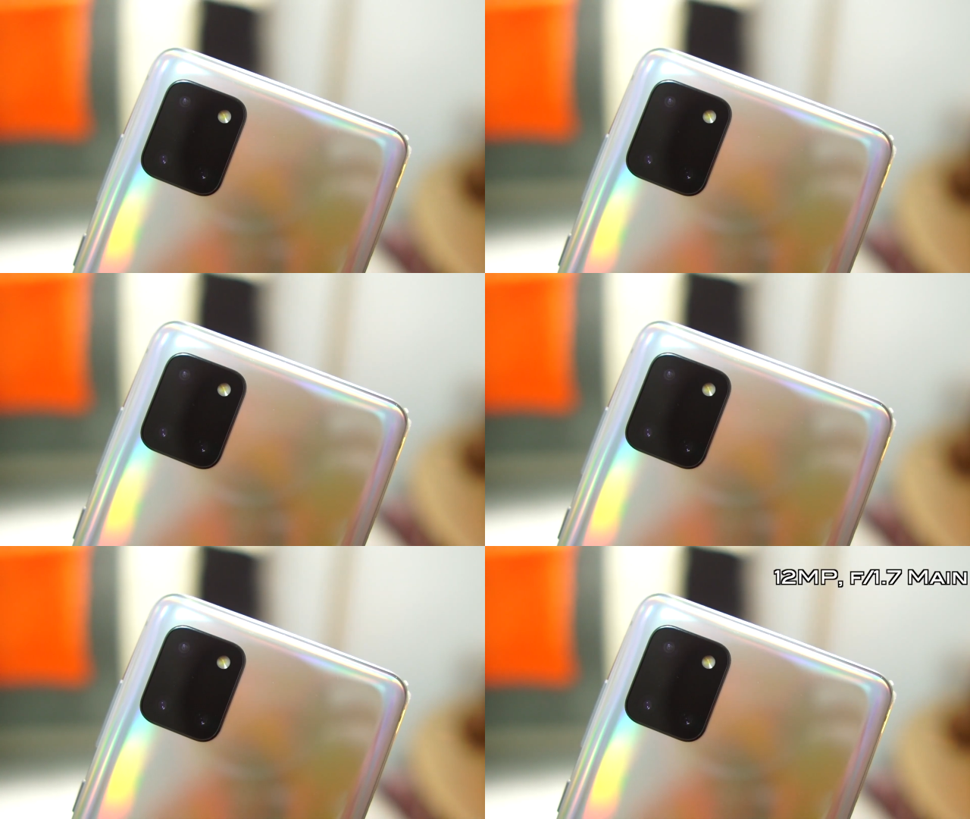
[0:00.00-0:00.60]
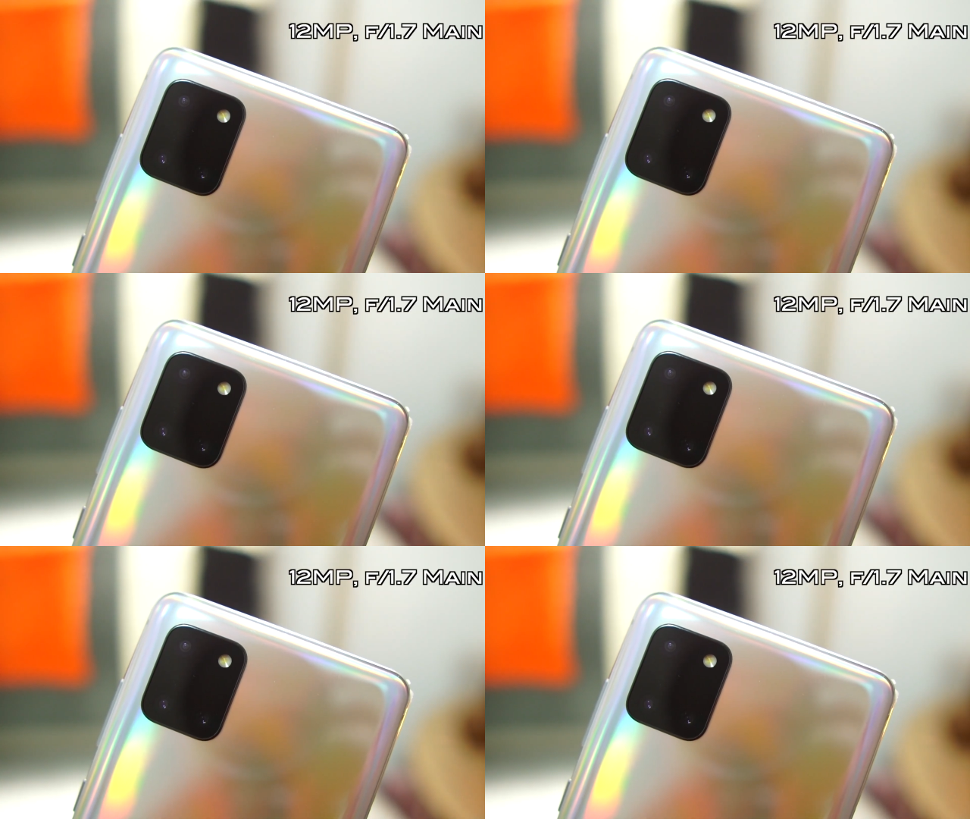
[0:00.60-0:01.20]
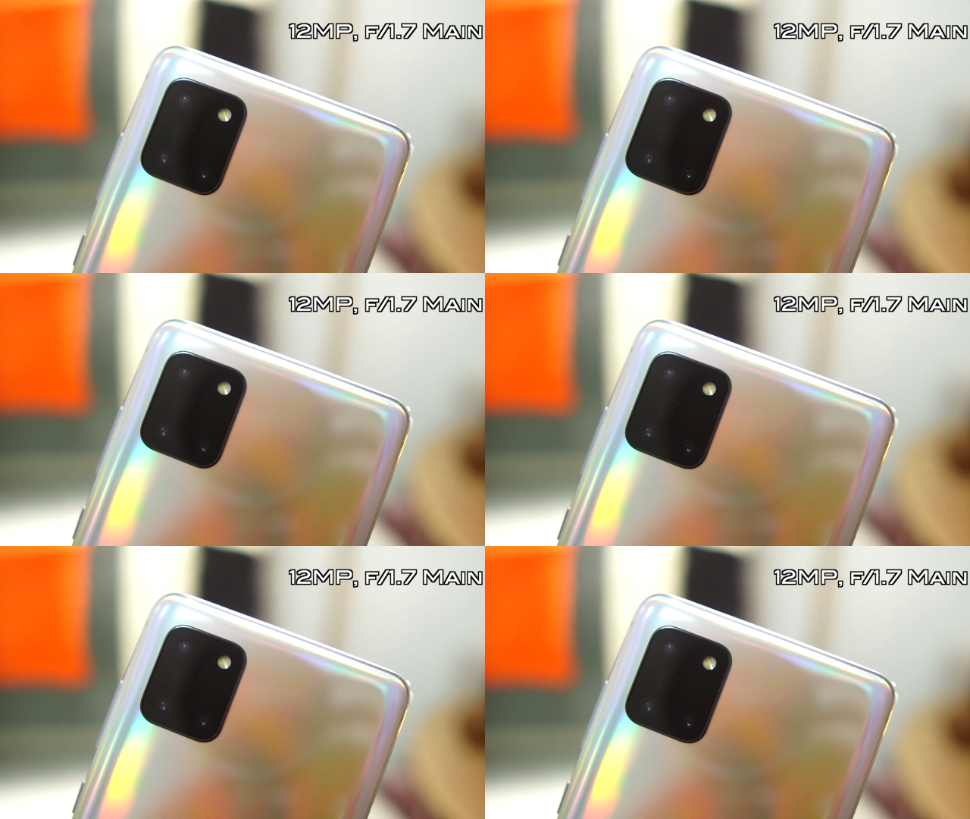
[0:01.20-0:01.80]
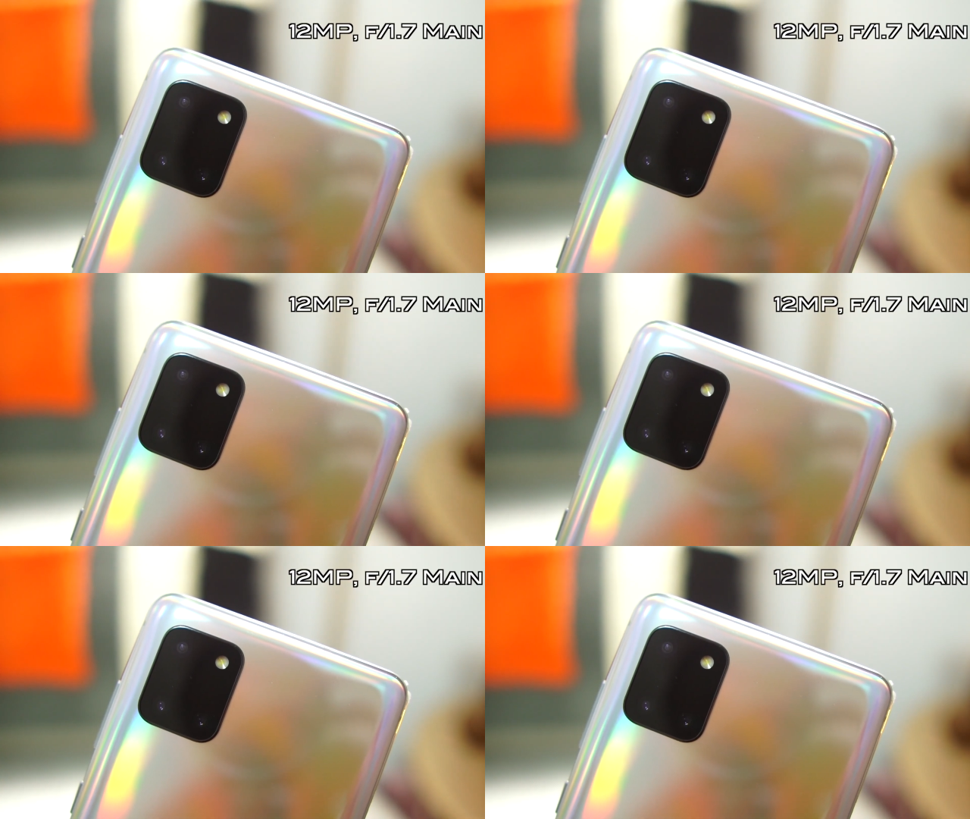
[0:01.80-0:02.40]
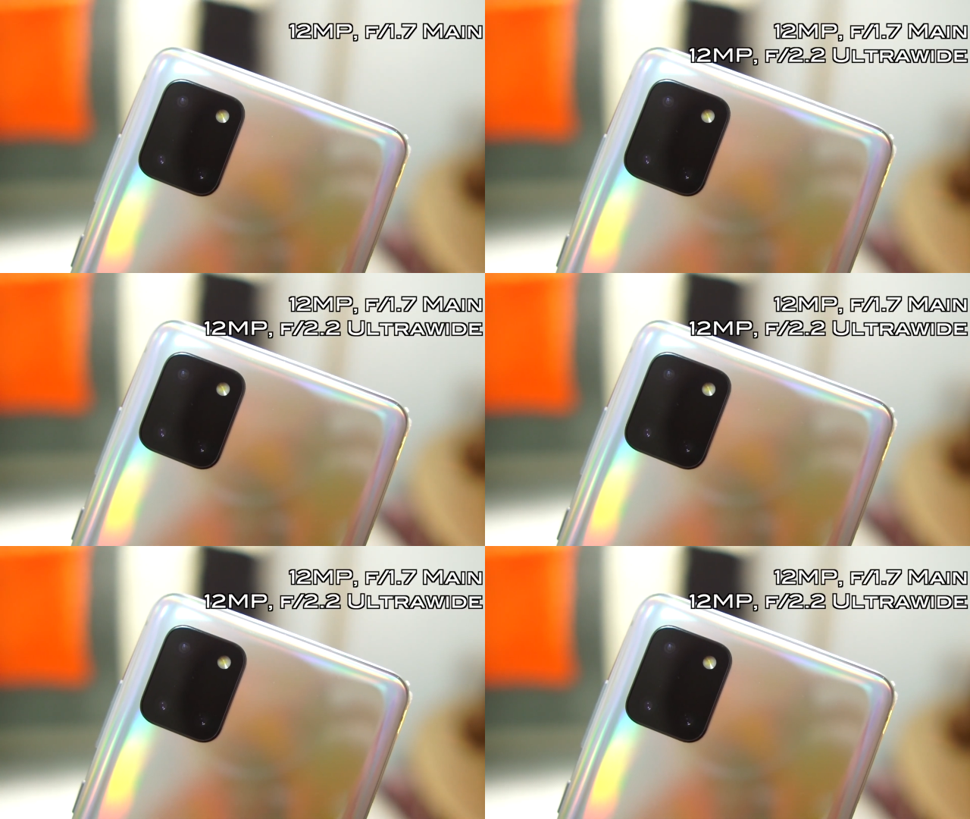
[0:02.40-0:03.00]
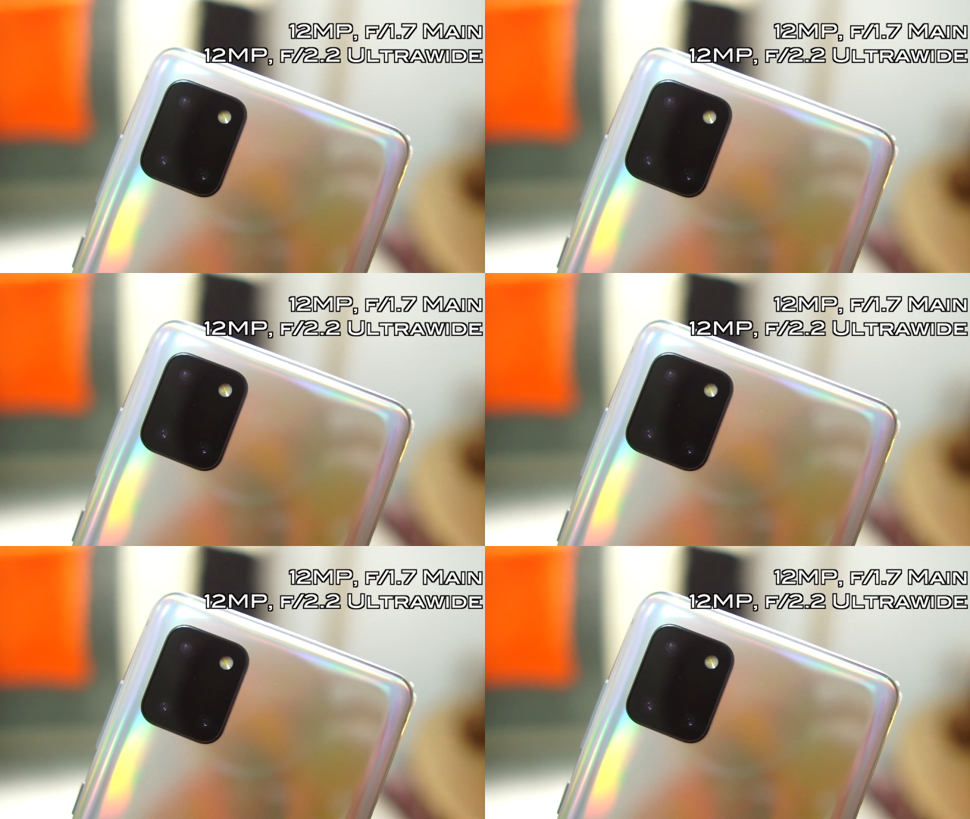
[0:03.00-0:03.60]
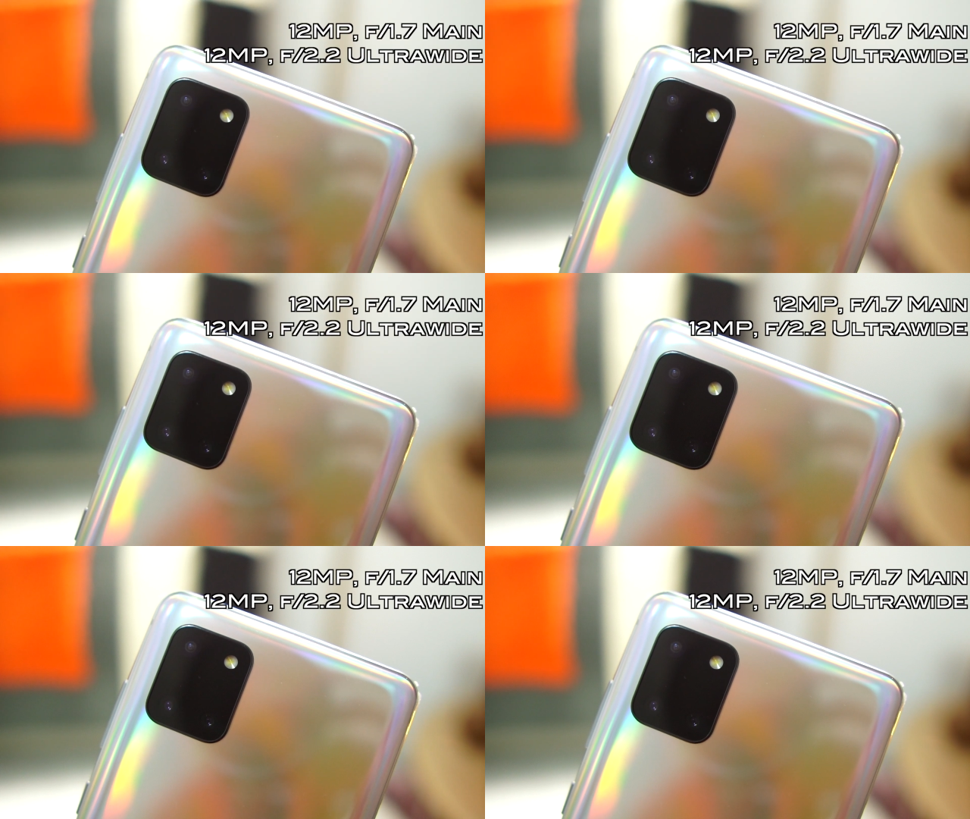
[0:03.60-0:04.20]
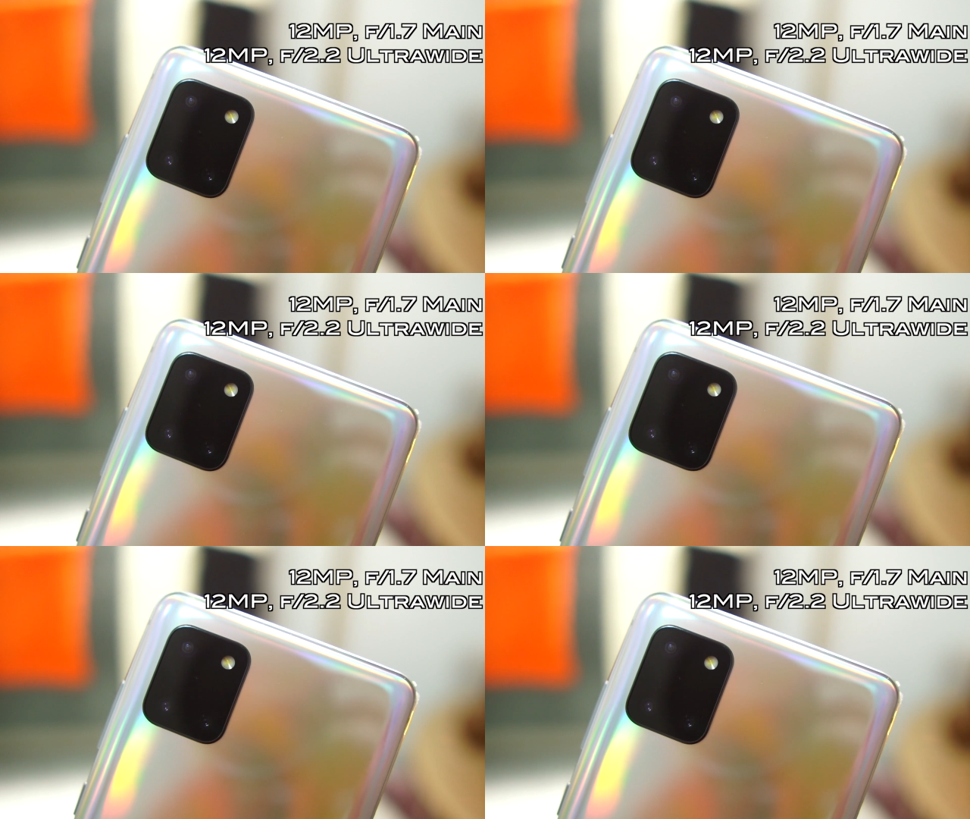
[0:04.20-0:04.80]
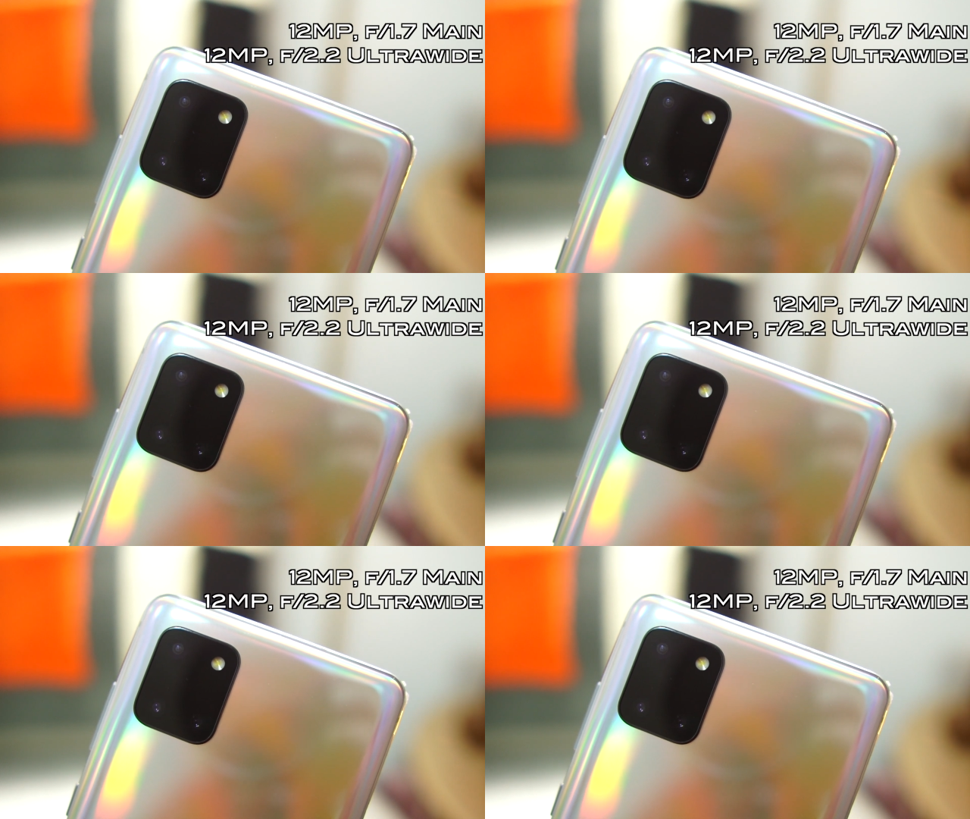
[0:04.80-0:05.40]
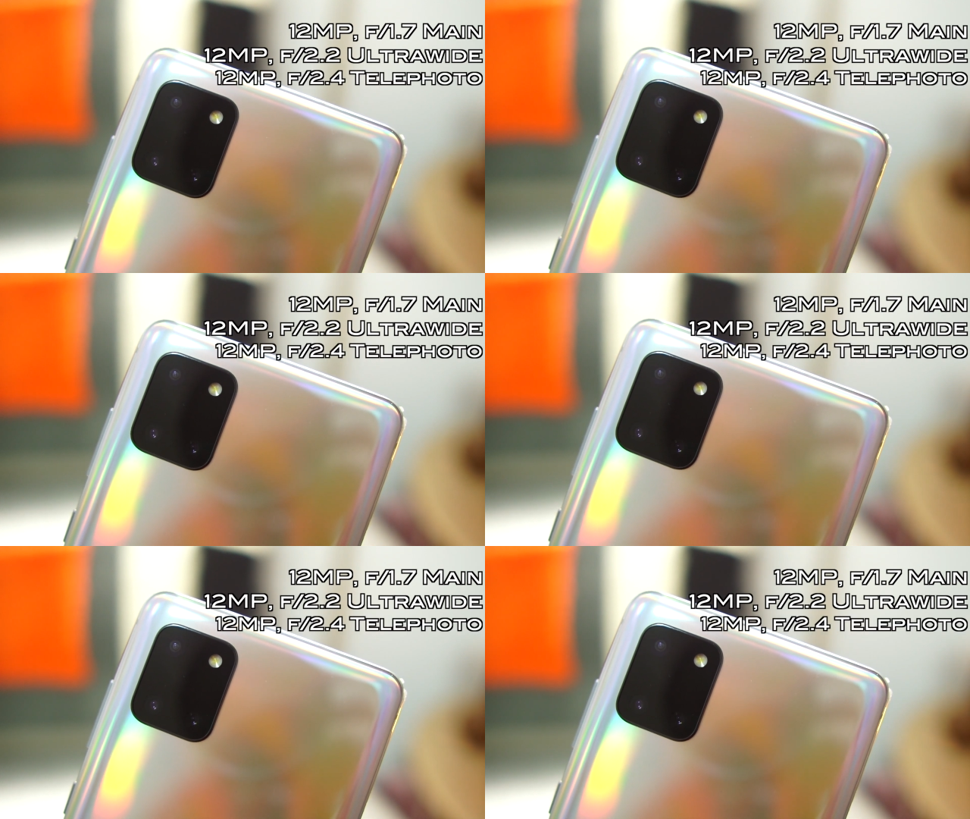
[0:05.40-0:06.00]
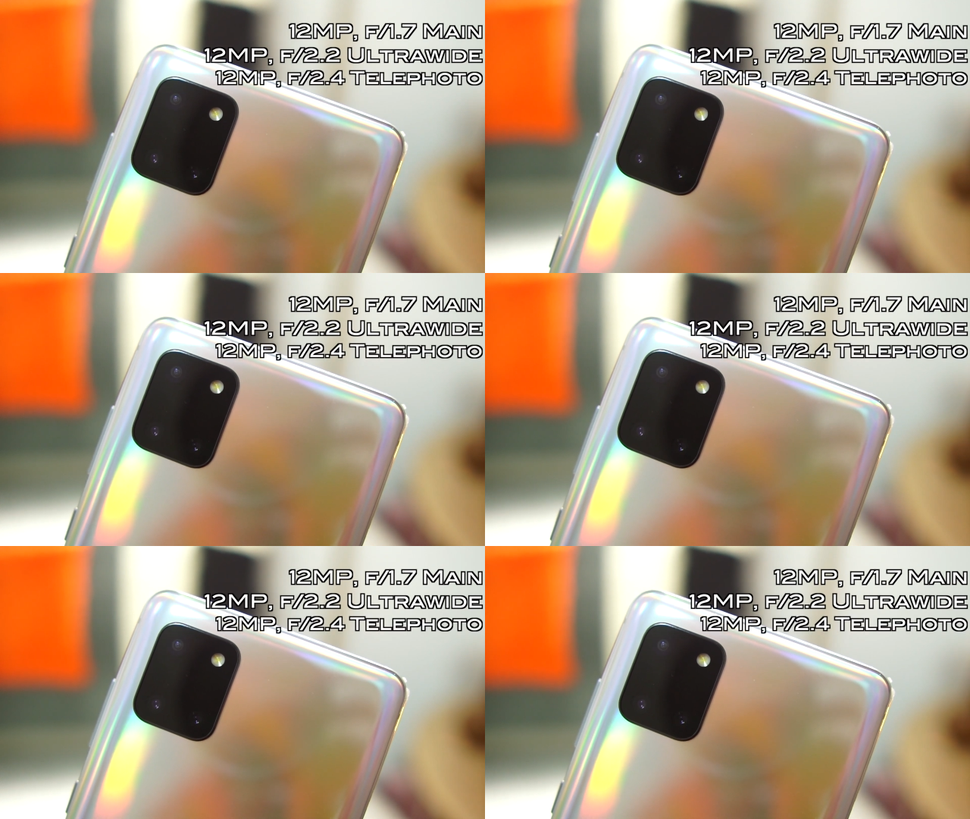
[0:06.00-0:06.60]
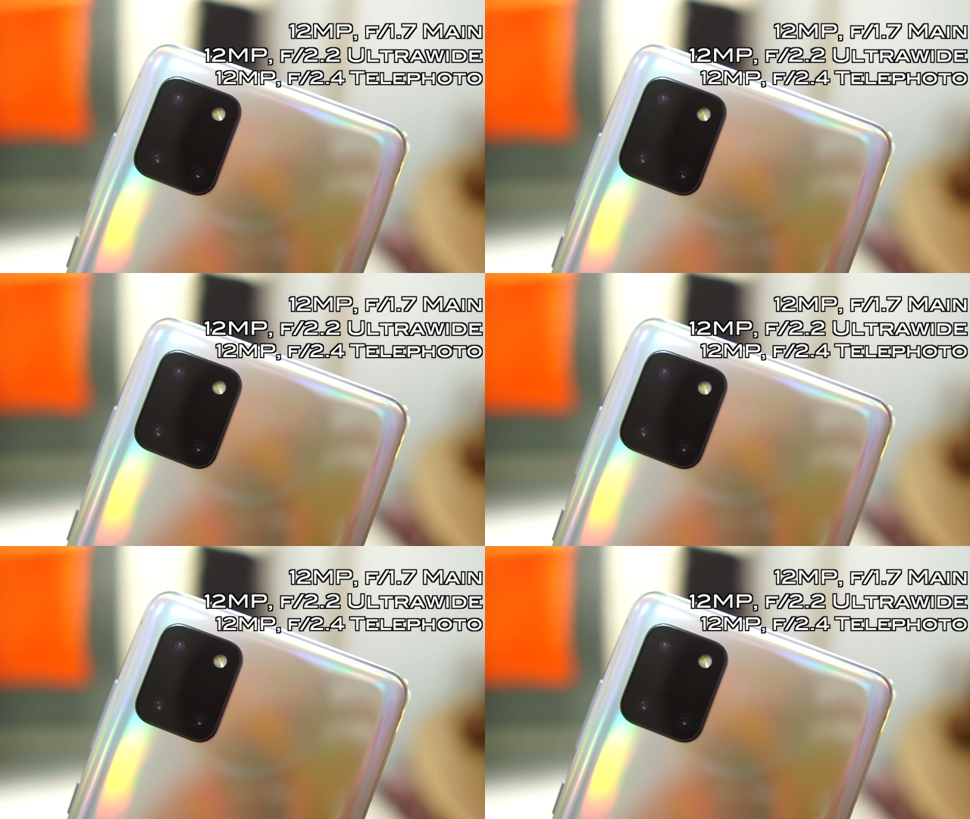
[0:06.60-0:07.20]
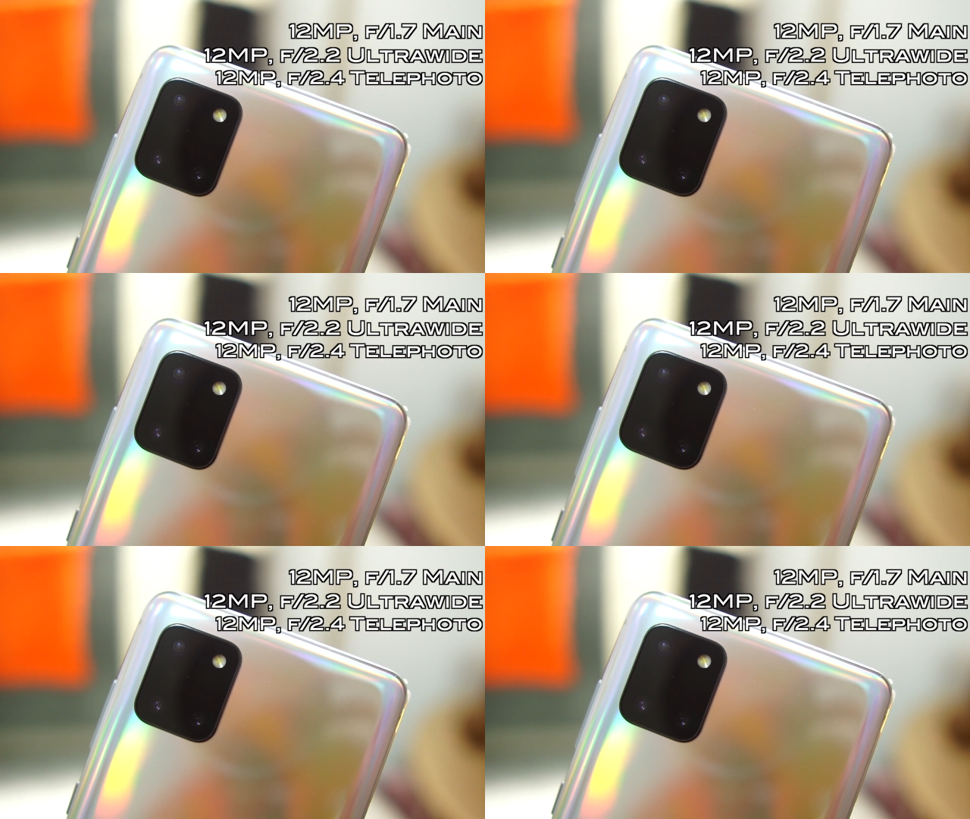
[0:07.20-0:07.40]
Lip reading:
Nobody's mouth can be seen.